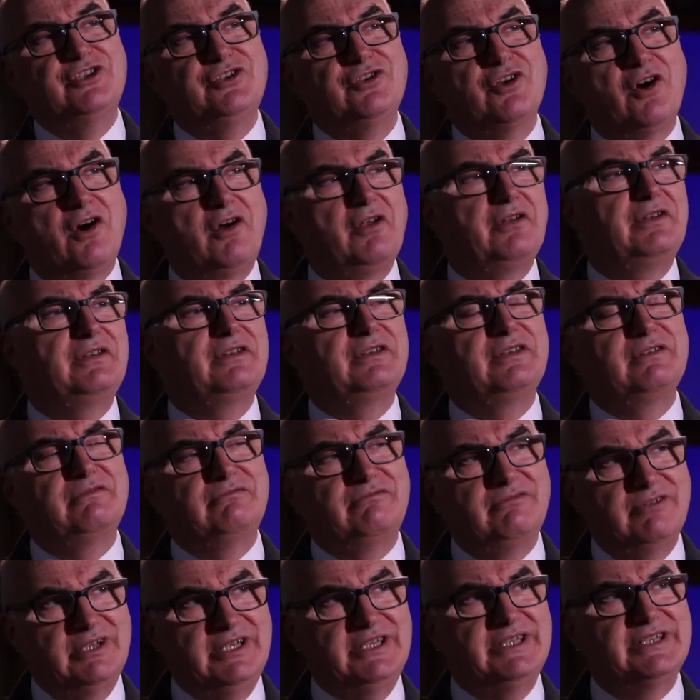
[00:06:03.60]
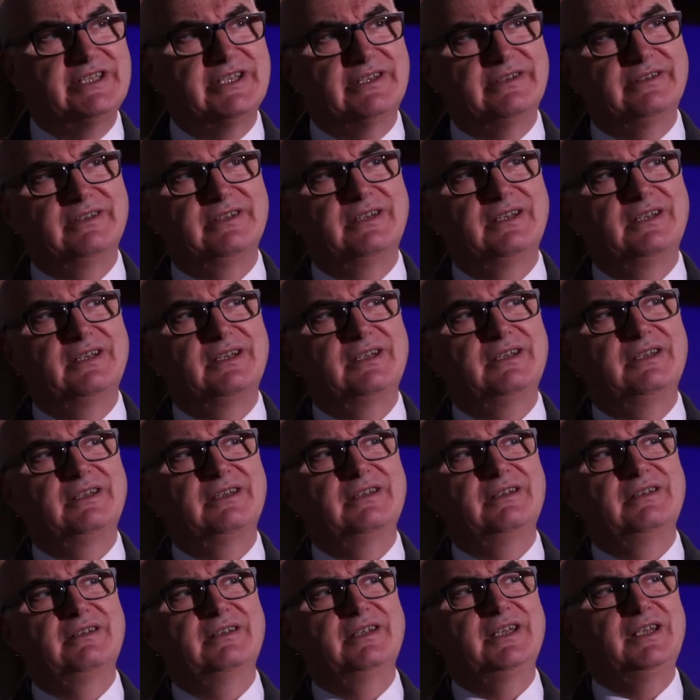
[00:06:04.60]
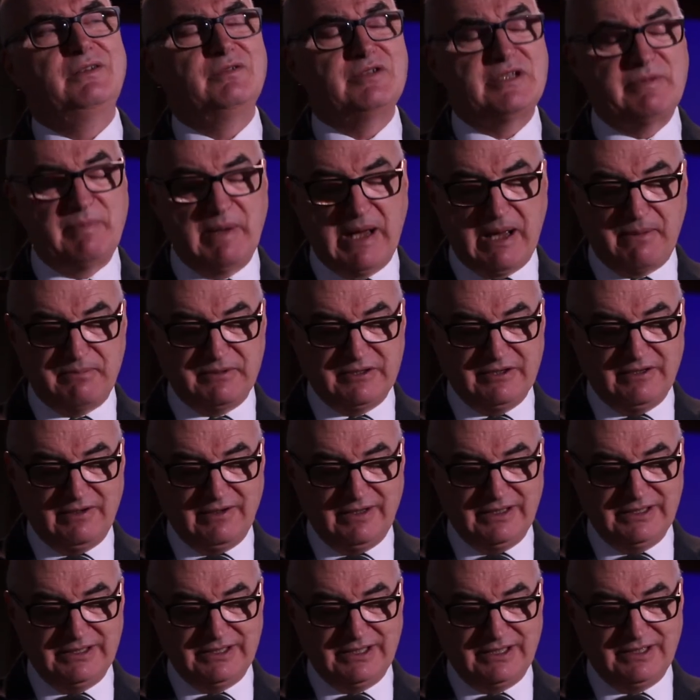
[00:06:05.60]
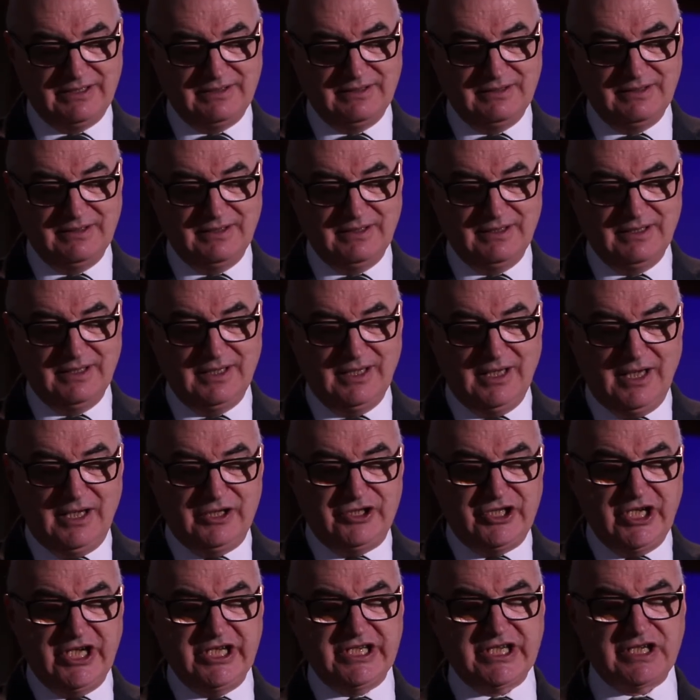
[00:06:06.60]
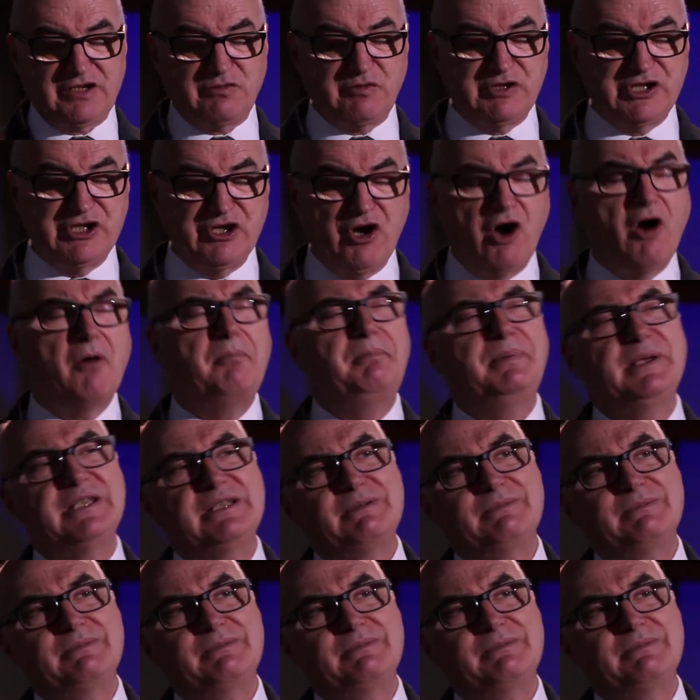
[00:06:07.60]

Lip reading: not the reason he was baptized. Jesus was not